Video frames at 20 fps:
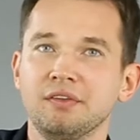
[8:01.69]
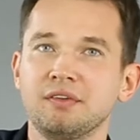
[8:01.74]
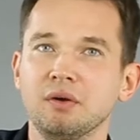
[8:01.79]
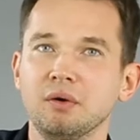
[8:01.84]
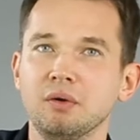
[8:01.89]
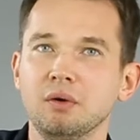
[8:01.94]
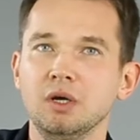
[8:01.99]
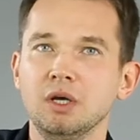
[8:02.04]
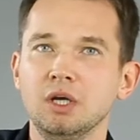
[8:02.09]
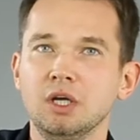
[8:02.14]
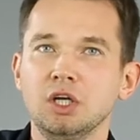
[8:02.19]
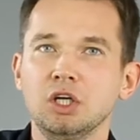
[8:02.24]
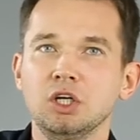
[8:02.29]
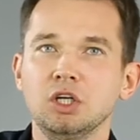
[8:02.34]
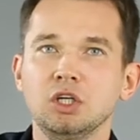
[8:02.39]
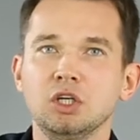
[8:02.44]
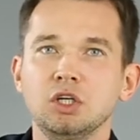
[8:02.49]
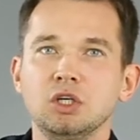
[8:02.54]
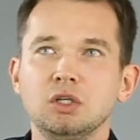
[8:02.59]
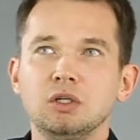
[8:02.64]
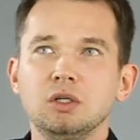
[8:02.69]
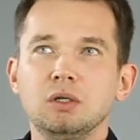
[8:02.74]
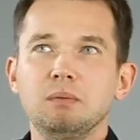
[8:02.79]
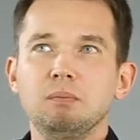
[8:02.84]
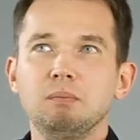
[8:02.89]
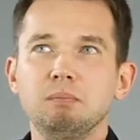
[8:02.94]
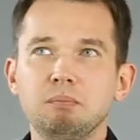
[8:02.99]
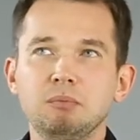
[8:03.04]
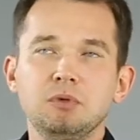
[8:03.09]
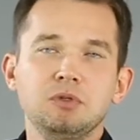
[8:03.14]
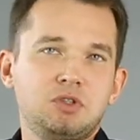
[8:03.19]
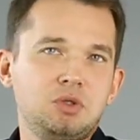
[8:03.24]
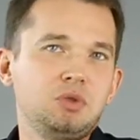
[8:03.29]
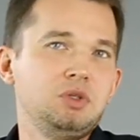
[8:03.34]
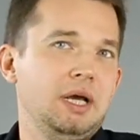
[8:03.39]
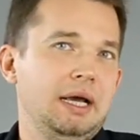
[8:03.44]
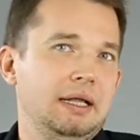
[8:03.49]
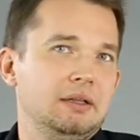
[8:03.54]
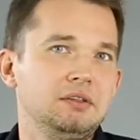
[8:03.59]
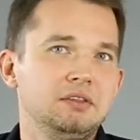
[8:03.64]
So
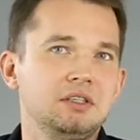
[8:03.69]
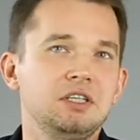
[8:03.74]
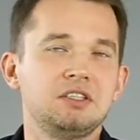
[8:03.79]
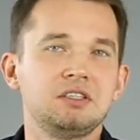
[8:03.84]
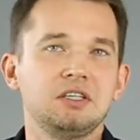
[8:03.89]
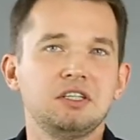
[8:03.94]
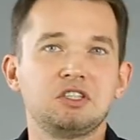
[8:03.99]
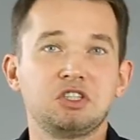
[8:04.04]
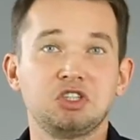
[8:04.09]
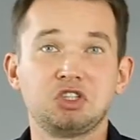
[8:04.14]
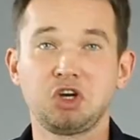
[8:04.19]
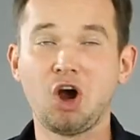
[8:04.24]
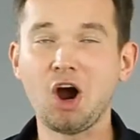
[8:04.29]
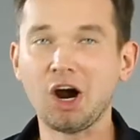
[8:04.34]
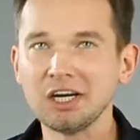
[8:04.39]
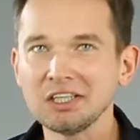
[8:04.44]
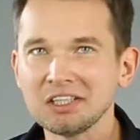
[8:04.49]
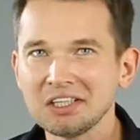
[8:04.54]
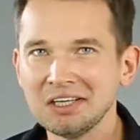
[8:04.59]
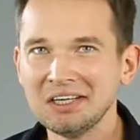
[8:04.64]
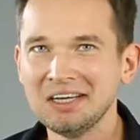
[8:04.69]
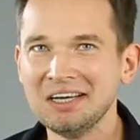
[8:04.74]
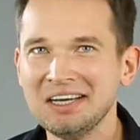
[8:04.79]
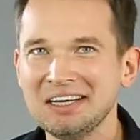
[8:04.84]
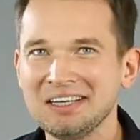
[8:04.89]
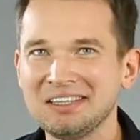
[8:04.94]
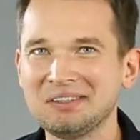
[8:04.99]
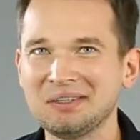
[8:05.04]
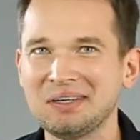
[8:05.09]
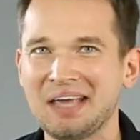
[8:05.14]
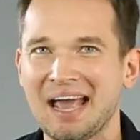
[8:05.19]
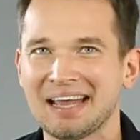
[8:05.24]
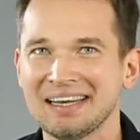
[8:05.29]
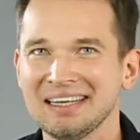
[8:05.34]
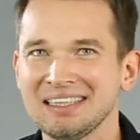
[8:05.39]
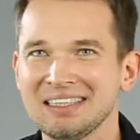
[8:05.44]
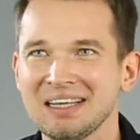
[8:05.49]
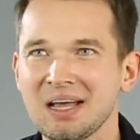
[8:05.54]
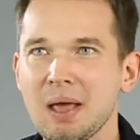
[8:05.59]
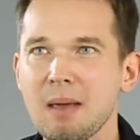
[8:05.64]
yeah, it's hard to get
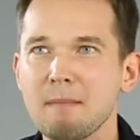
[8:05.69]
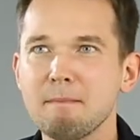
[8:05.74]
it.